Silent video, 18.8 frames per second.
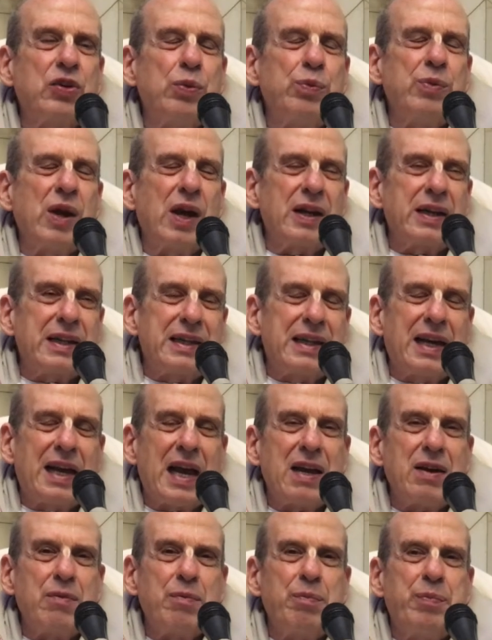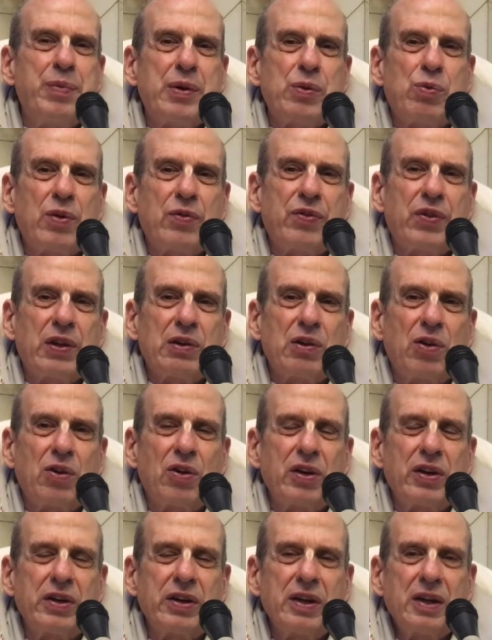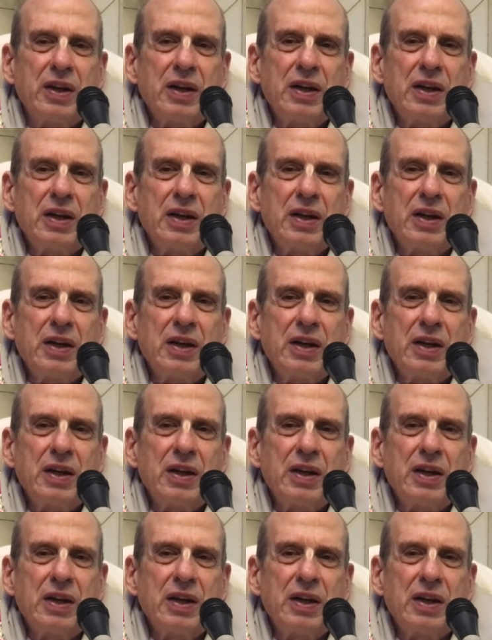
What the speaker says: to again be with the Lord.